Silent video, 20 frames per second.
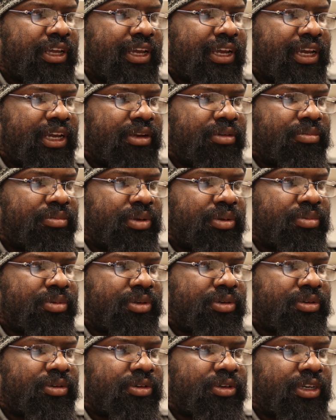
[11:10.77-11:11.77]
and
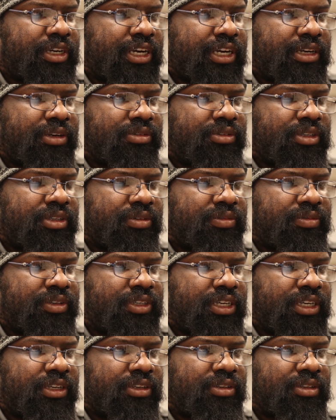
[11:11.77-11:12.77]
biblical accounts of
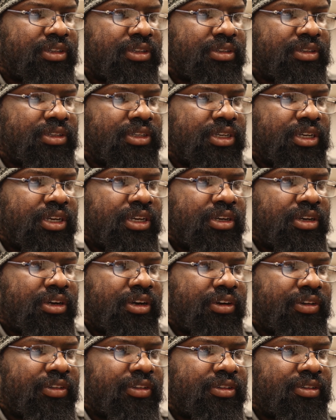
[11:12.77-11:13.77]
Genesis
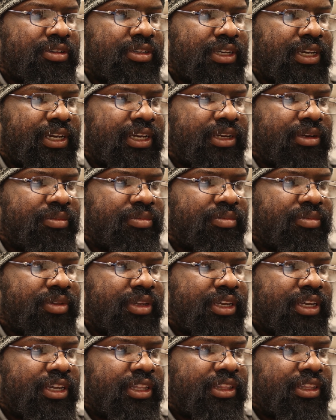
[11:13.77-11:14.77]
are the same.
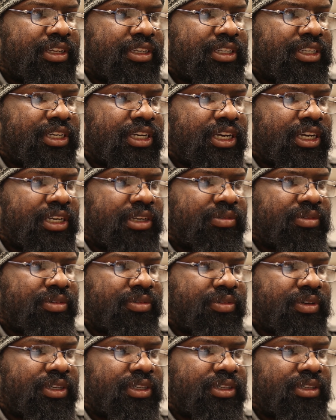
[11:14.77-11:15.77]
The chain of
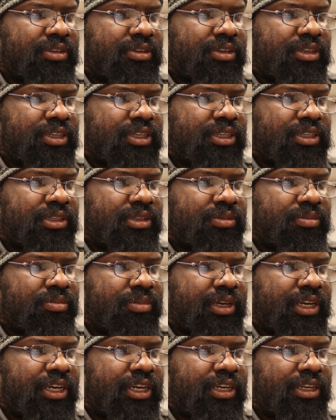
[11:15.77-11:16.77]
events leading to
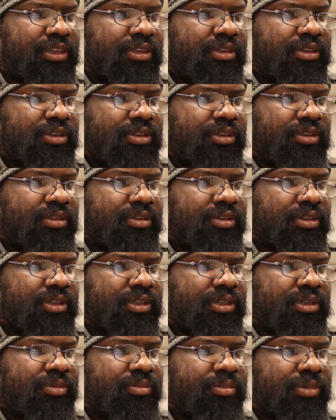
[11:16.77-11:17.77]
man
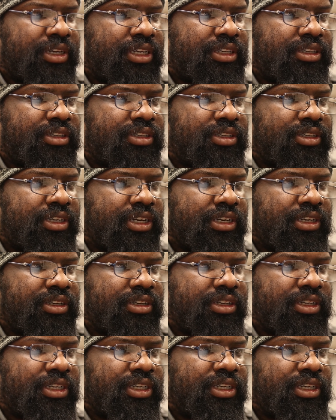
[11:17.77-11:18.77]
commenced
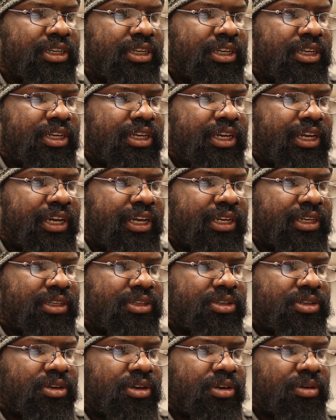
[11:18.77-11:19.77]
suddenly and
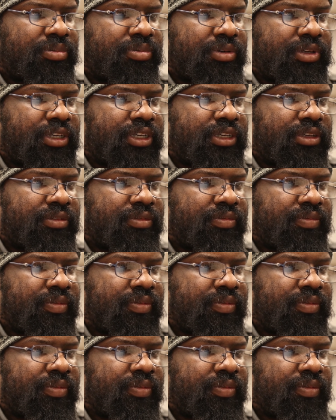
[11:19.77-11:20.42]
sharply,